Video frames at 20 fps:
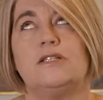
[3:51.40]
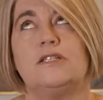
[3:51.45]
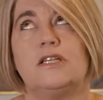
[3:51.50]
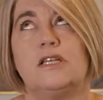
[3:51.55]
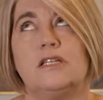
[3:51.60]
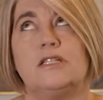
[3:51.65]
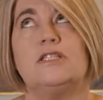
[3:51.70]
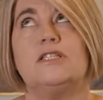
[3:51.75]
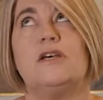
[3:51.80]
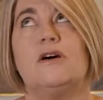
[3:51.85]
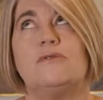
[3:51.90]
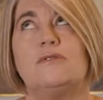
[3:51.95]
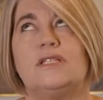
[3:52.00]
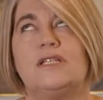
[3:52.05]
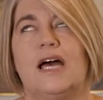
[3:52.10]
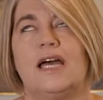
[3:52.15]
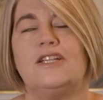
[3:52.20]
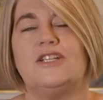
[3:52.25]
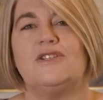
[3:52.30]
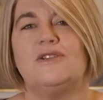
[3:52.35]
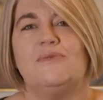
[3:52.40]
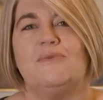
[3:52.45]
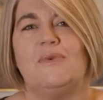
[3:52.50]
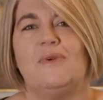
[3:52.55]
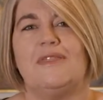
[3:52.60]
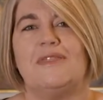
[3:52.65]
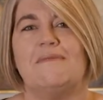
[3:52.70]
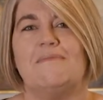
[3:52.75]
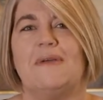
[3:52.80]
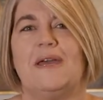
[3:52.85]
consultation
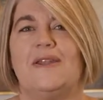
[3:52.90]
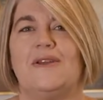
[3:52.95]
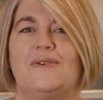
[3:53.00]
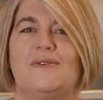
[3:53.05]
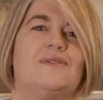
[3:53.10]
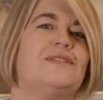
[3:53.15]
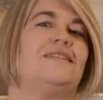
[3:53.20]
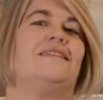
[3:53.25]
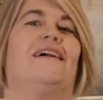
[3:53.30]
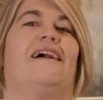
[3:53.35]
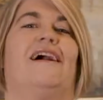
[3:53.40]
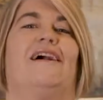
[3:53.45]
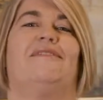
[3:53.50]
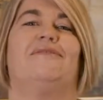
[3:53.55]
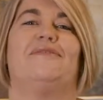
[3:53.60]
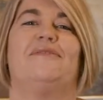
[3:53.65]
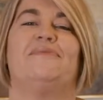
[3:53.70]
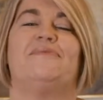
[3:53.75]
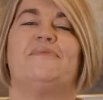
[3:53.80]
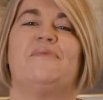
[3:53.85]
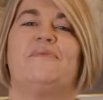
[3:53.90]
with the medical staff.